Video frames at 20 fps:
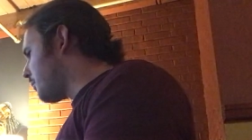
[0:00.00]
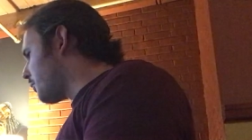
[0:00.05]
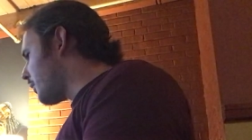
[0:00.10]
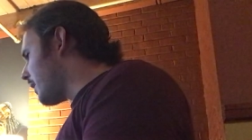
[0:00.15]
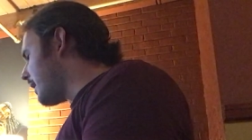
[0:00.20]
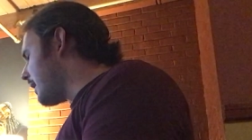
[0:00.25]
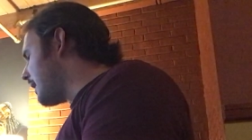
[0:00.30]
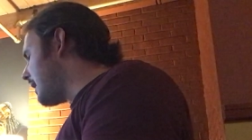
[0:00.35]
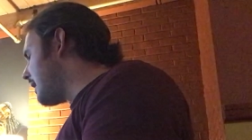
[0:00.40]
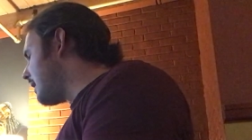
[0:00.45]

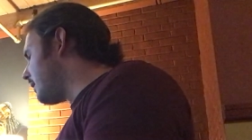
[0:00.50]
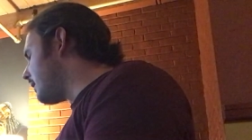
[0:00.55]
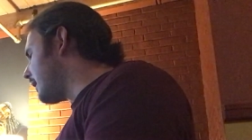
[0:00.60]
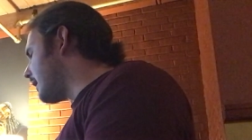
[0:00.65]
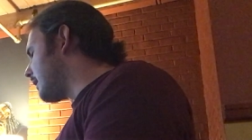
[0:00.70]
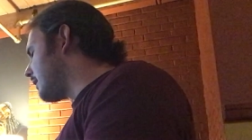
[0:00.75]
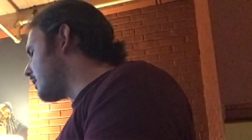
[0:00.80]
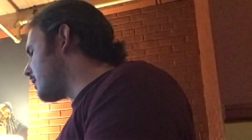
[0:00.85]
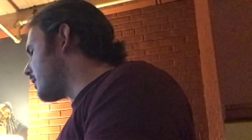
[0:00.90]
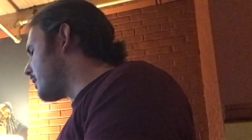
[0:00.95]
bring
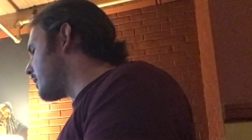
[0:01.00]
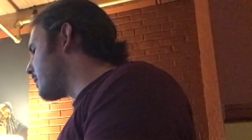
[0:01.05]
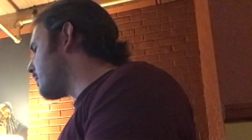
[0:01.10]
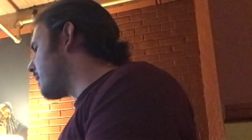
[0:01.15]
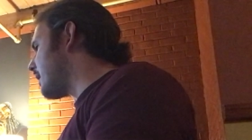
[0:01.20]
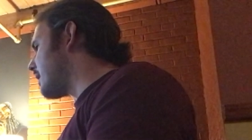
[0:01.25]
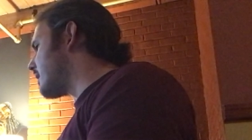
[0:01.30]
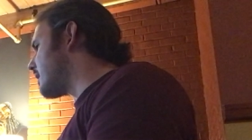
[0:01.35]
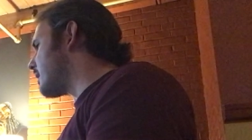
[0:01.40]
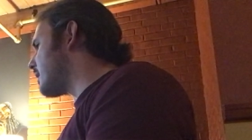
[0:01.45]
healing to those
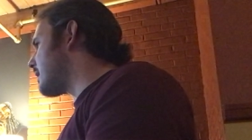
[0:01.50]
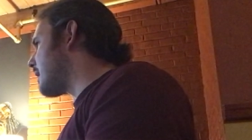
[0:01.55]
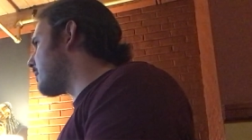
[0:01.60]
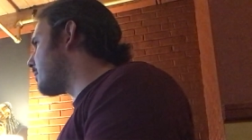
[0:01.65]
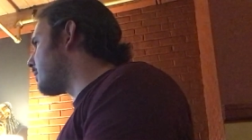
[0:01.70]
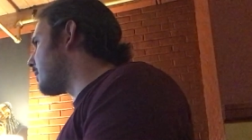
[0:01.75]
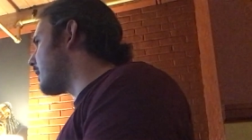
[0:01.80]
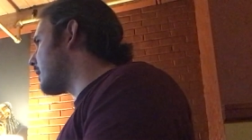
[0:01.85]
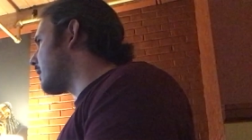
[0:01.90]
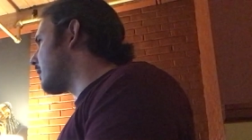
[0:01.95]
places,
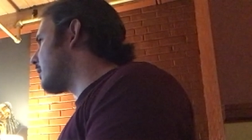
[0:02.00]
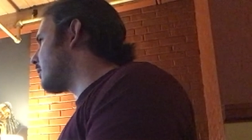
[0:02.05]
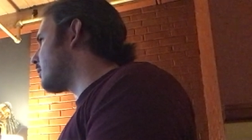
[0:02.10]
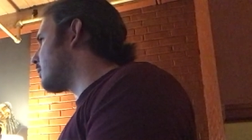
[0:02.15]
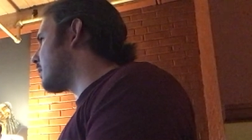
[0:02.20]
that bring